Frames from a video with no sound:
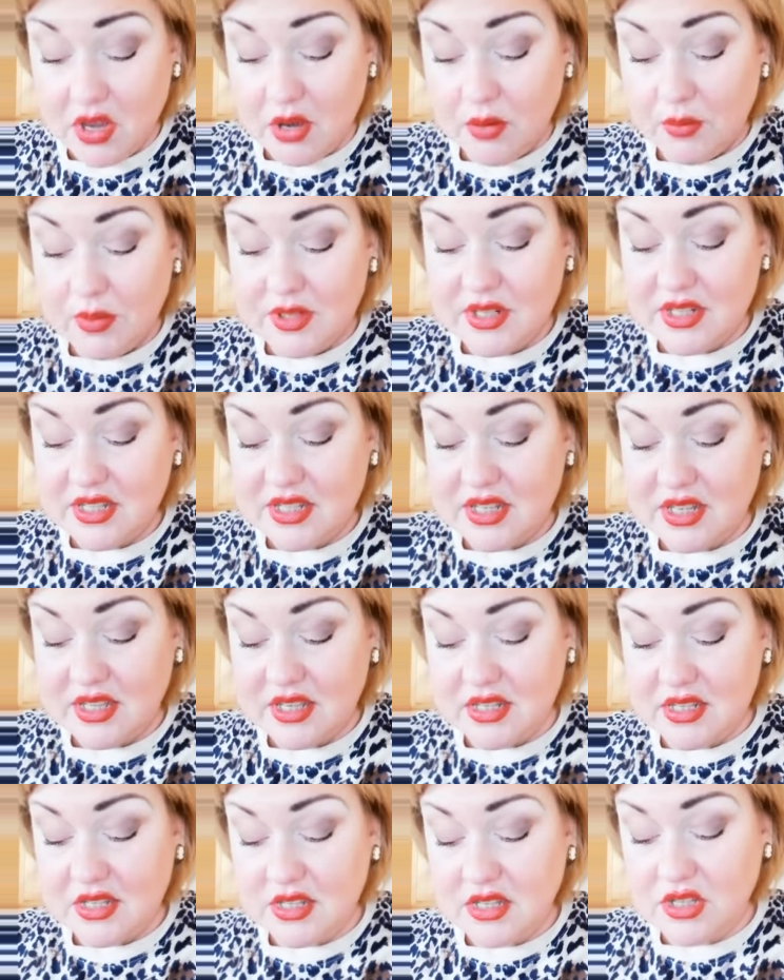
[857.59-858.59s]
Would you see
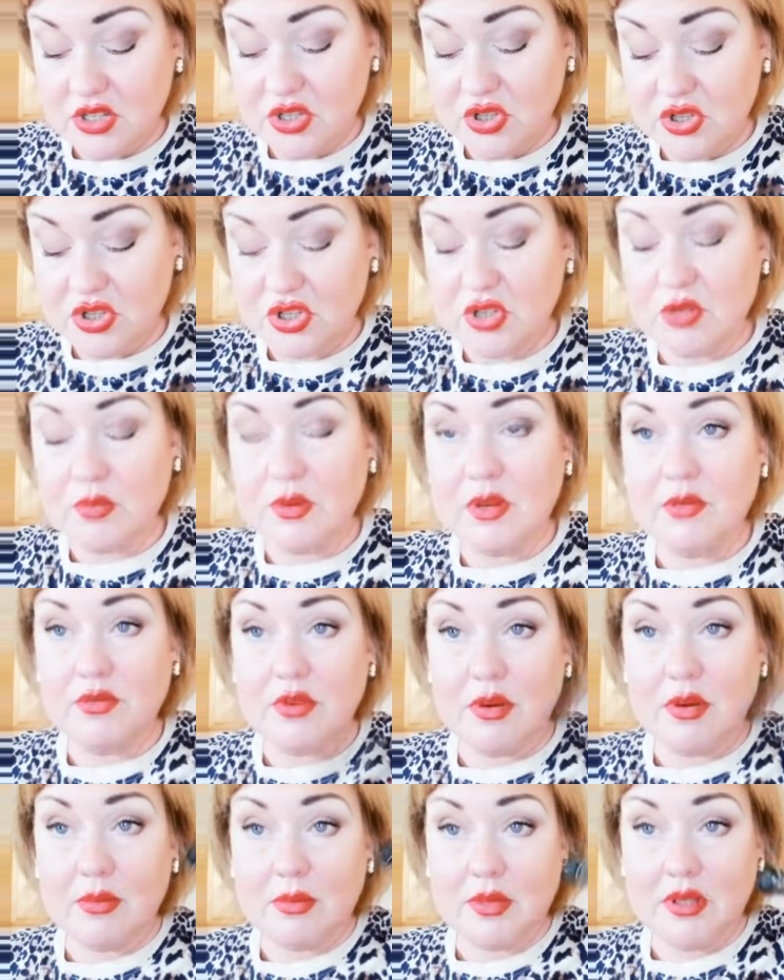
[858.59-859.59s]
this? This is just a wee
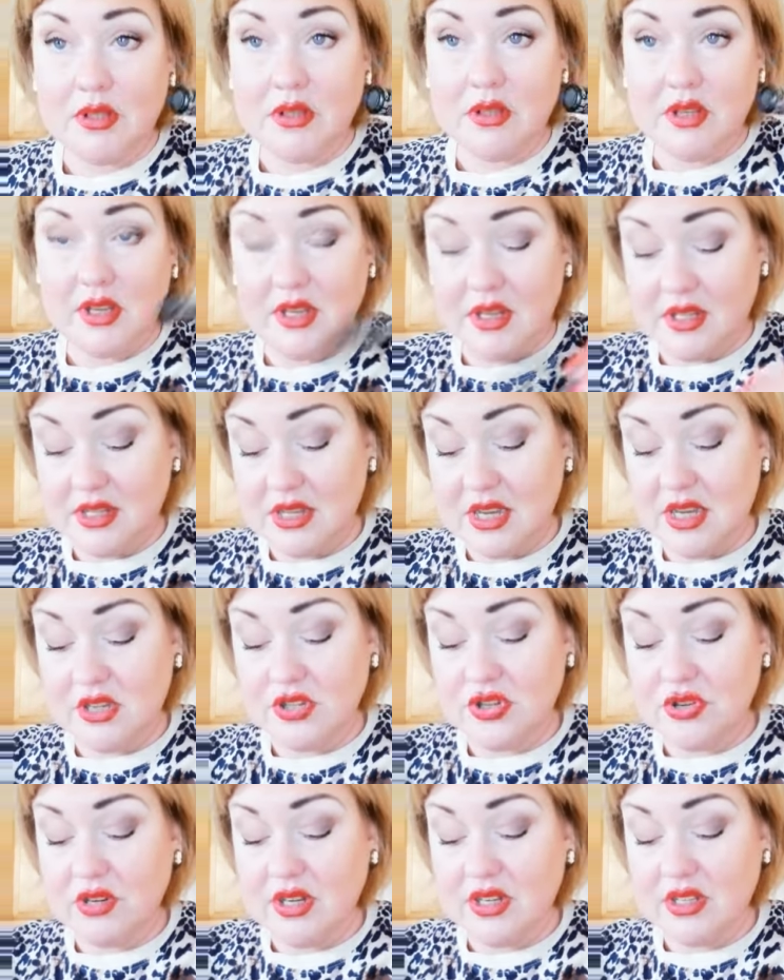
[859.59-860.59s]
Rimmel
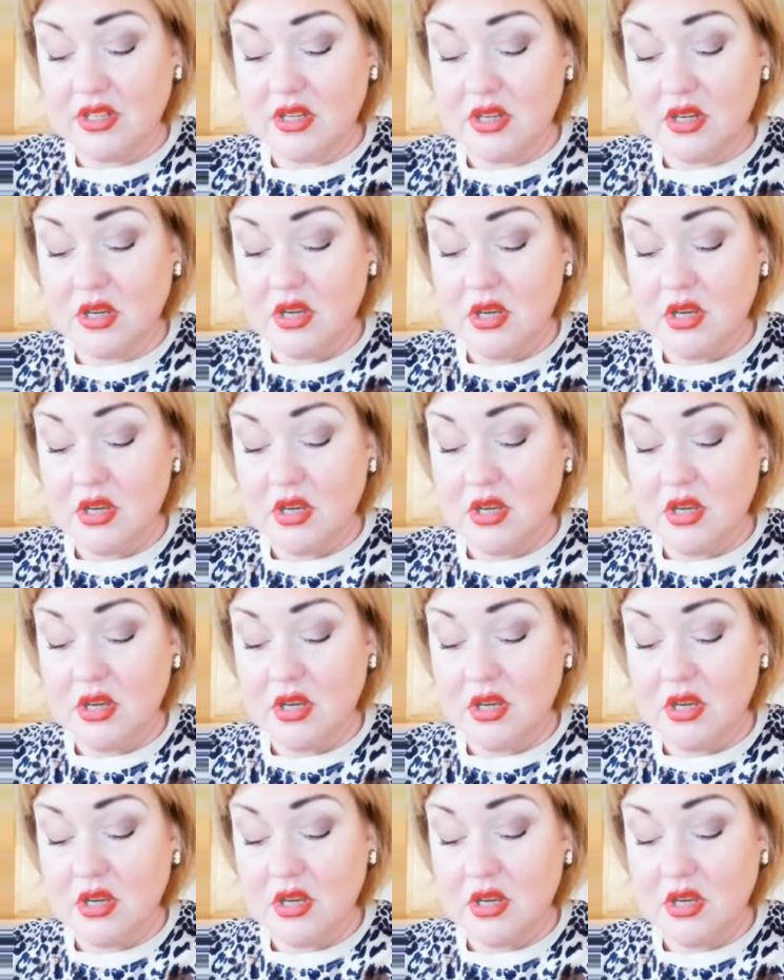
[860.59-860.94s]
Exaggerate